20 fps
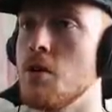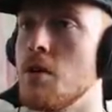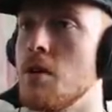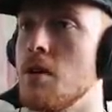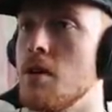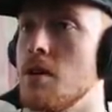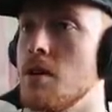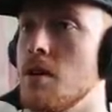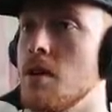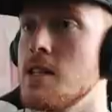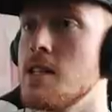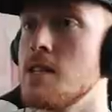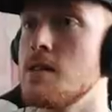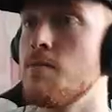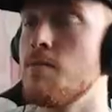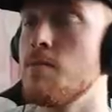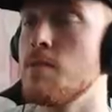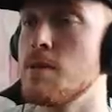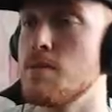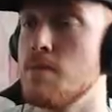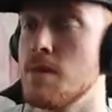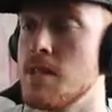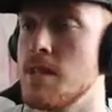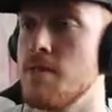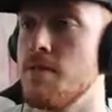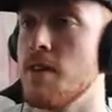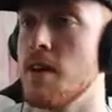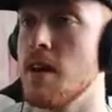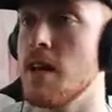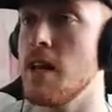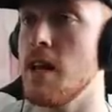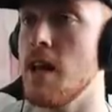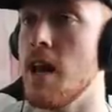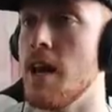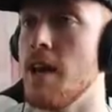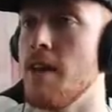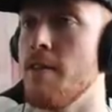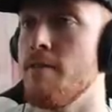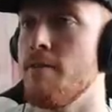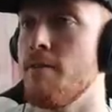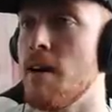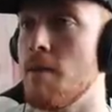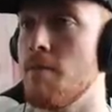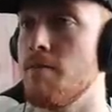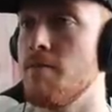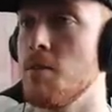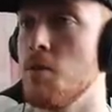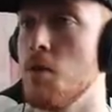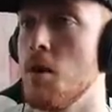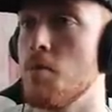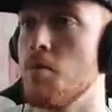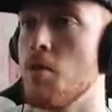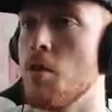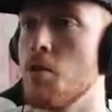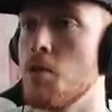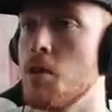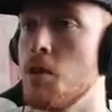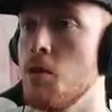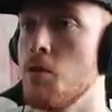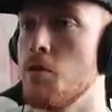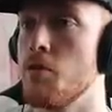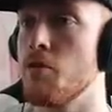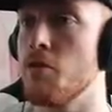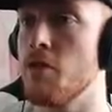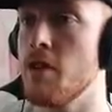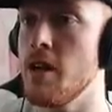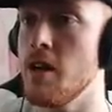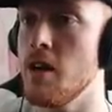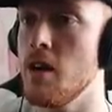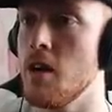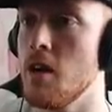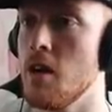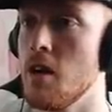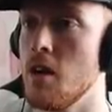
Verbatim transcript: And this is specifically a FabFilter Pro Q3.